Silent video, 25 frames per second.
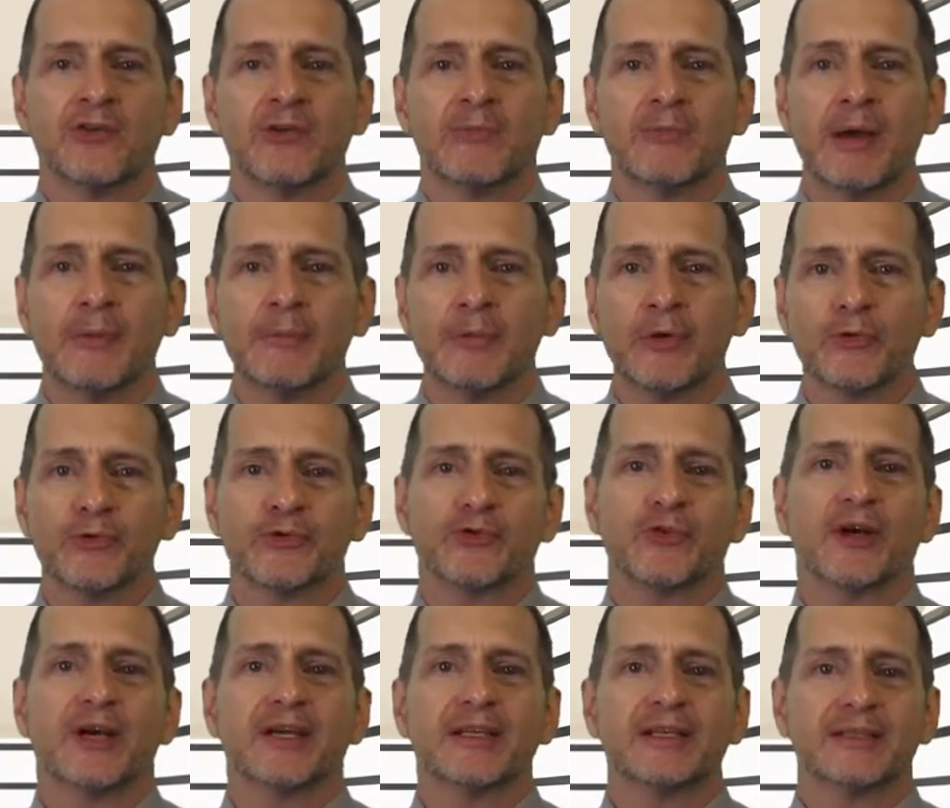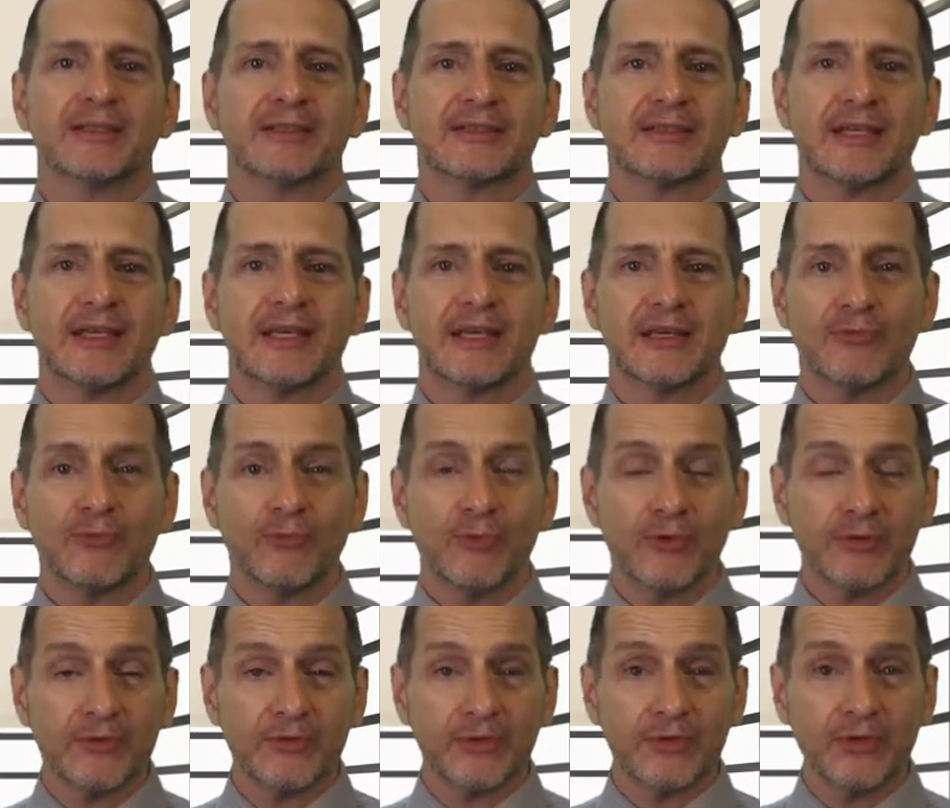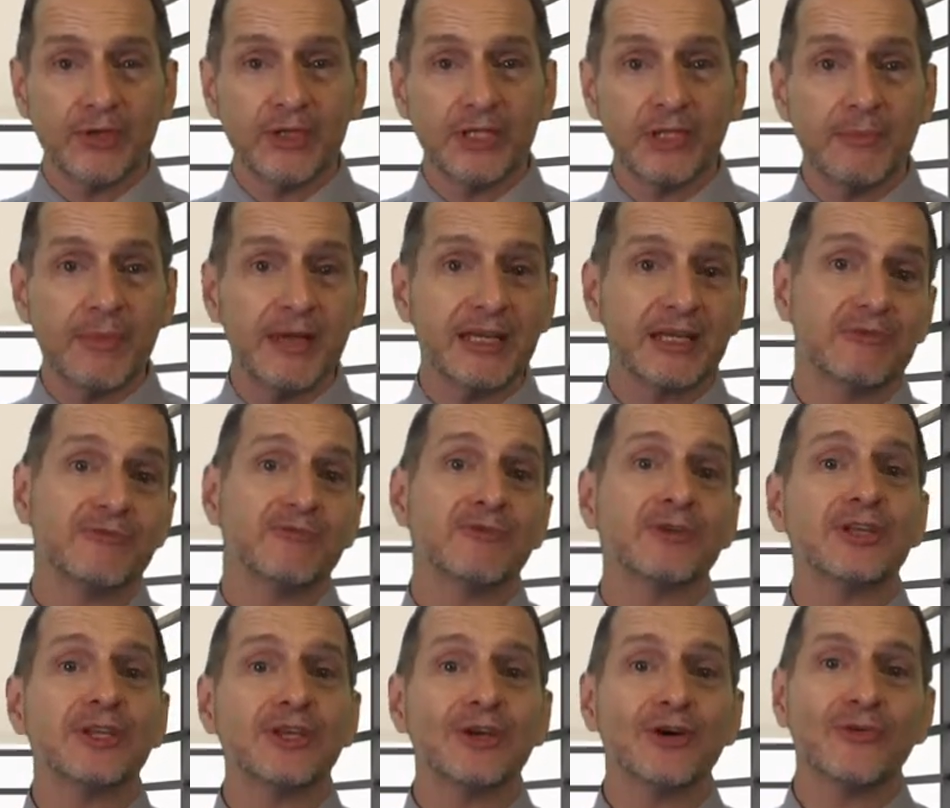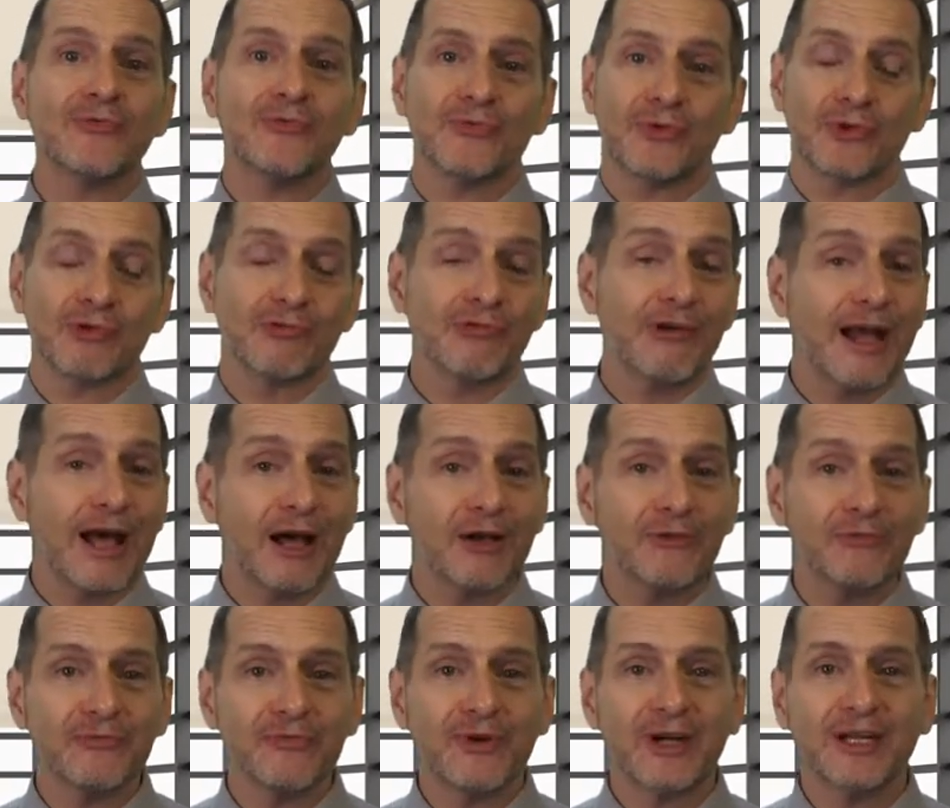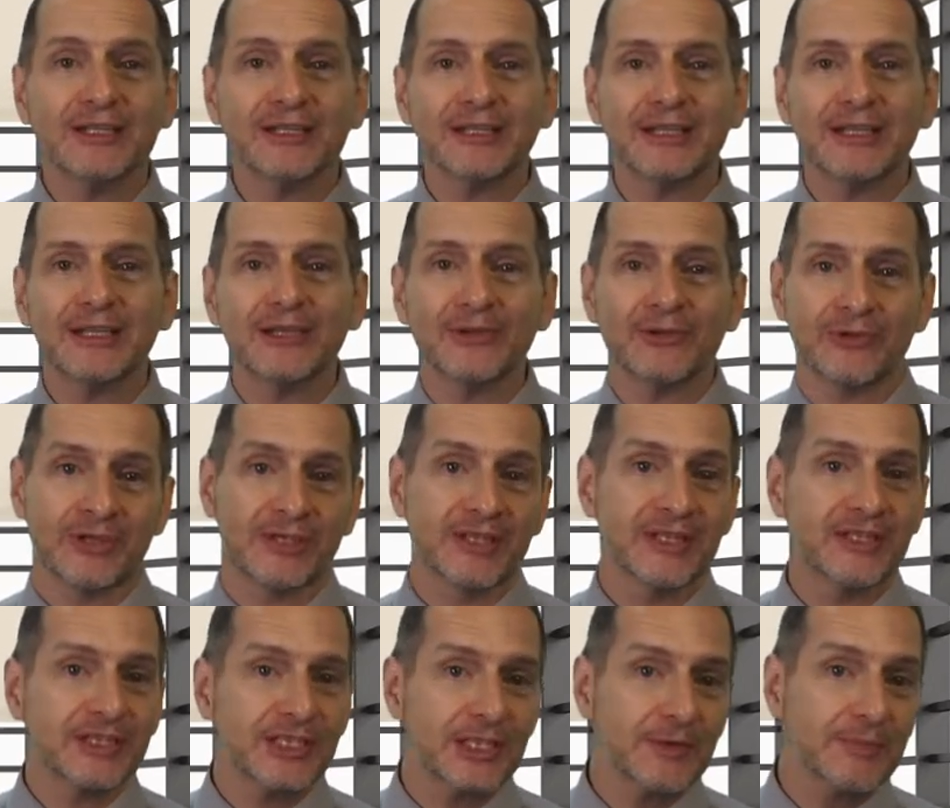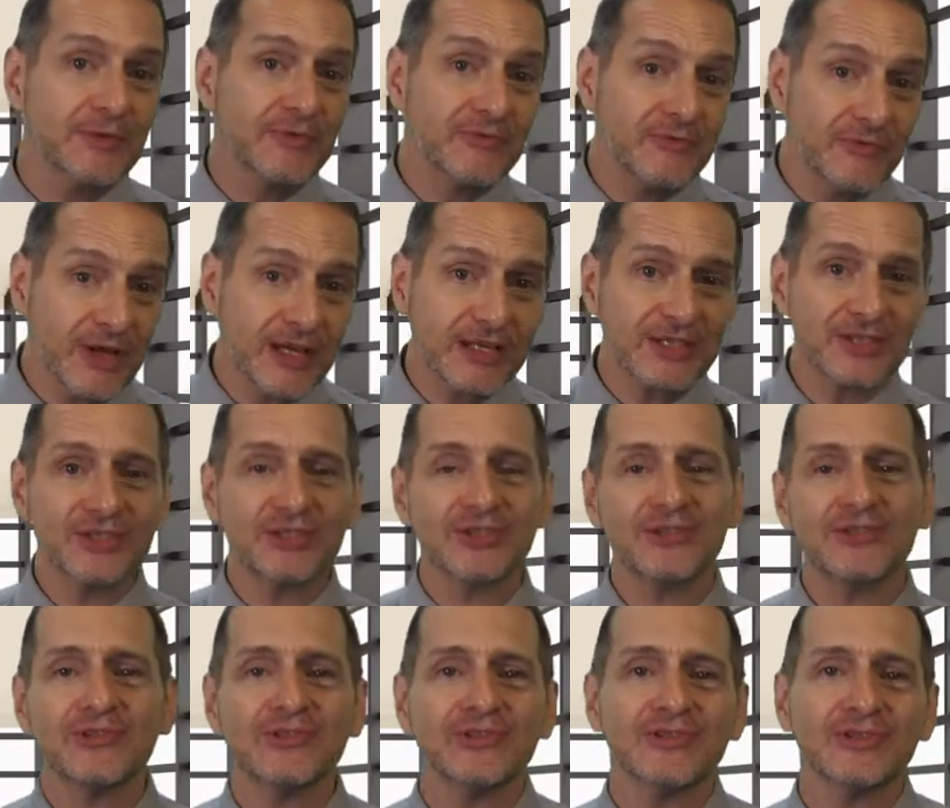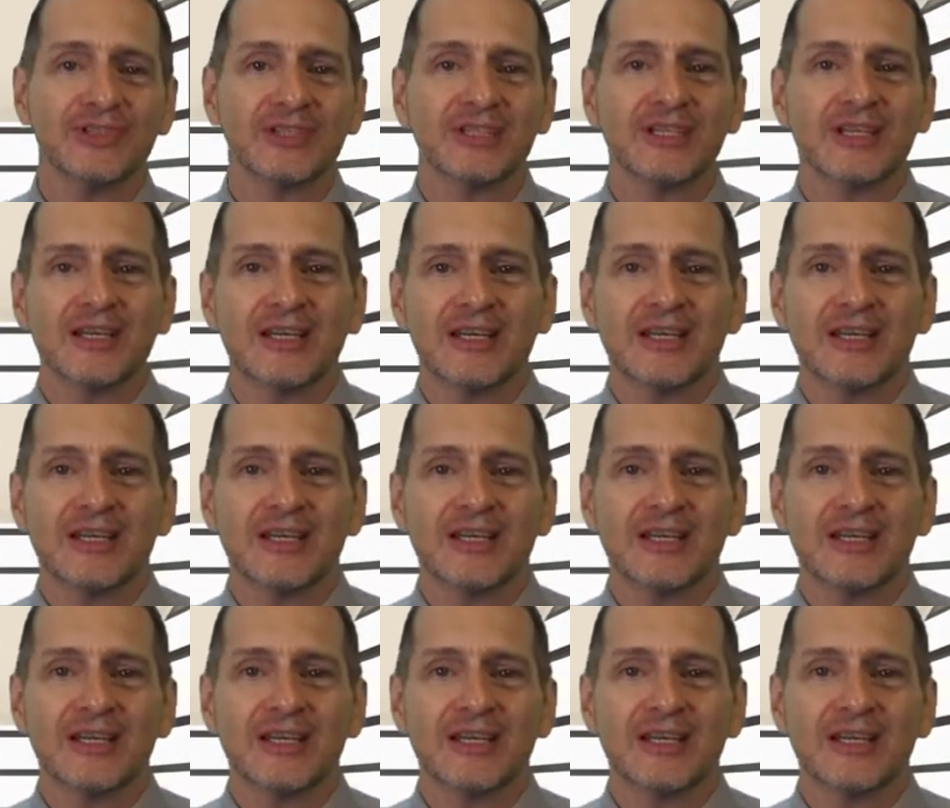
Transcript: Remember, we're trying to say you need to make a video for crowdfunding or to get some investors.